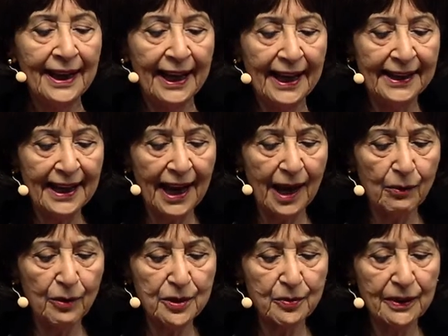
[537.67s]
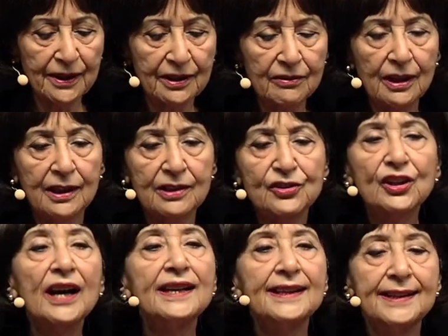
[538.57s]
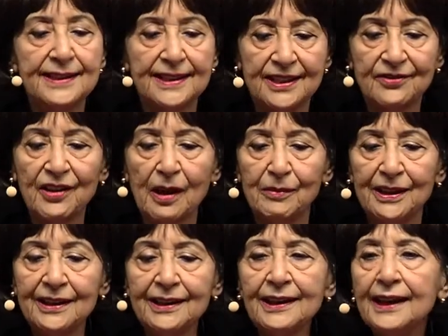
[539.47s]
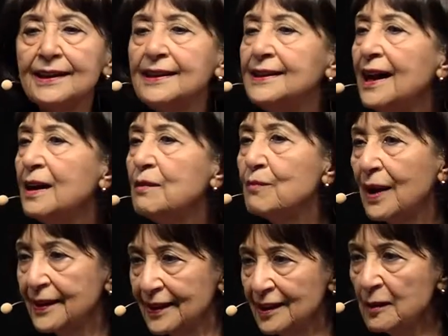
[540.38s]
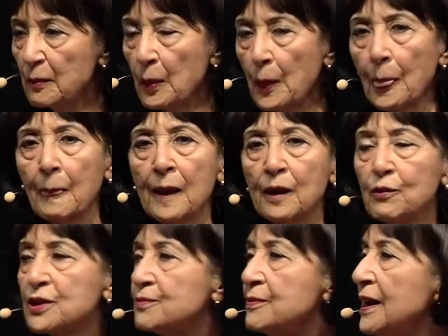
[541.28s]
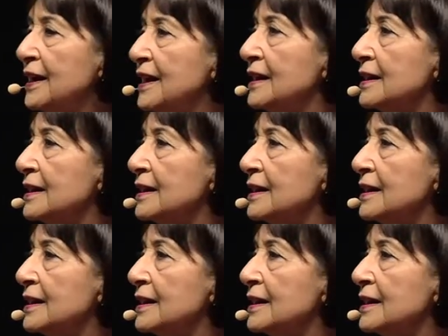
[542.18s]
and I was with a Chinese family, and a young mother was making